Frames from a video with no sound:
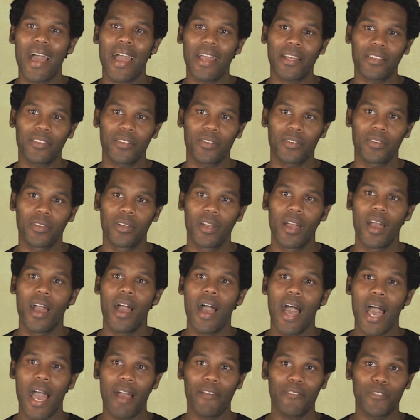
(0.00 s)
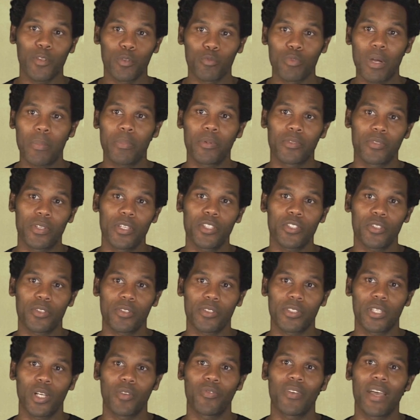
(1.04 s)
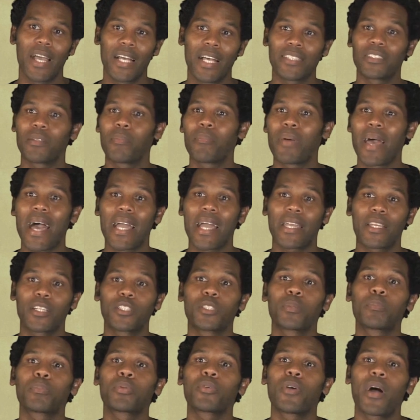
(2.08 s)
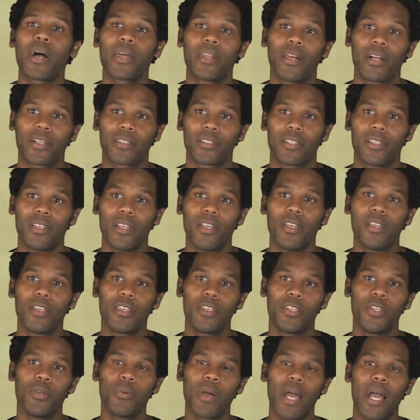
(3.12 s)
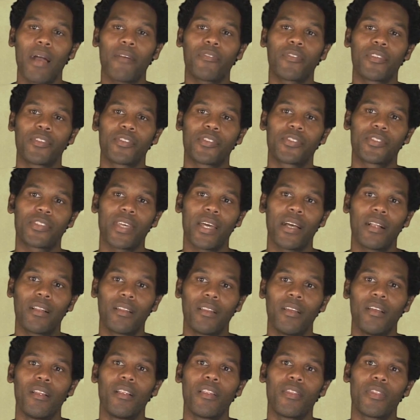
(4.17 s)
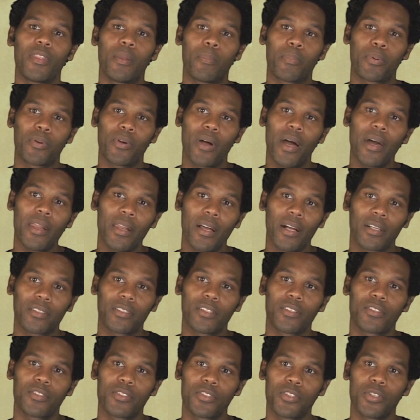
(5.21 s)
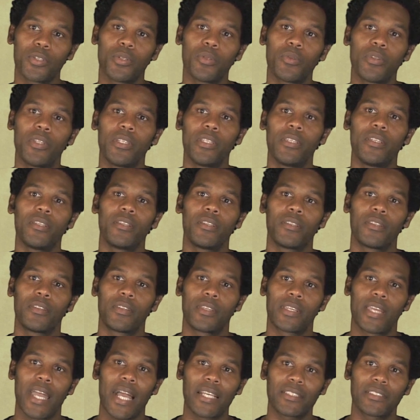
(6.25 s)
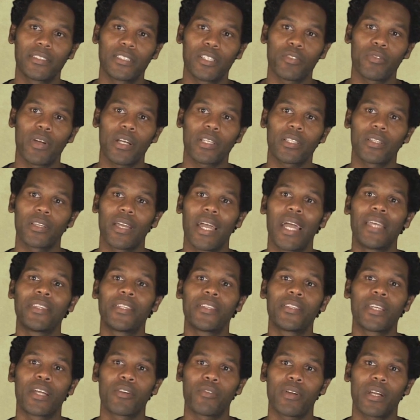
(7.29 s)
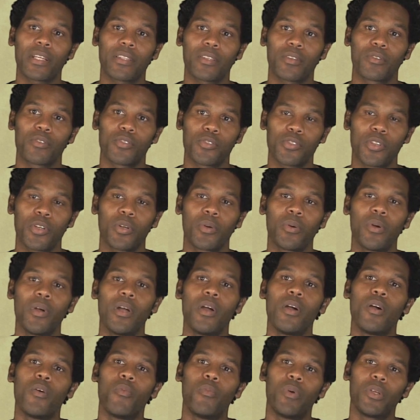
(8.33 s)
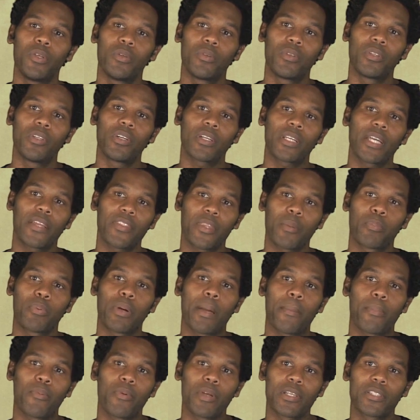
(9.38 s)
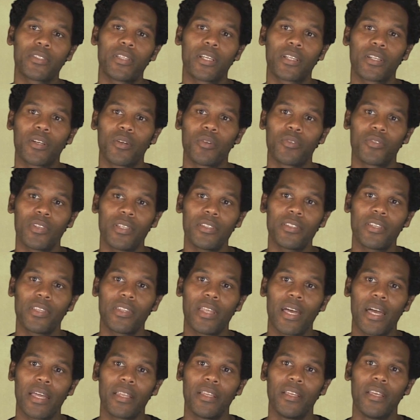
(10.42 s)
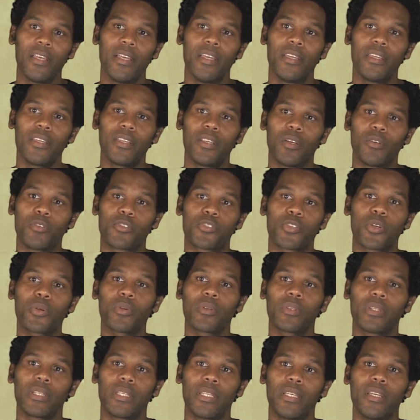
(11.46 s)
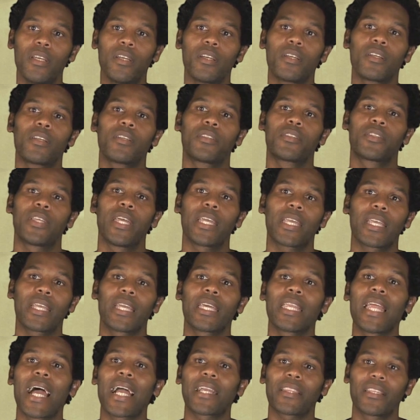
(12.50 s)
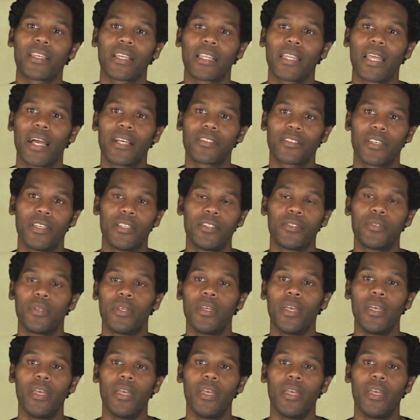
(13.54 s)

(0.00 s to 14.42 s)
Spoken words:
actor have to represent yourself as a packaged product. You have to sell the product to the casting director and the director. So when you look at the preparation that goes into that, certainly taking an acting class is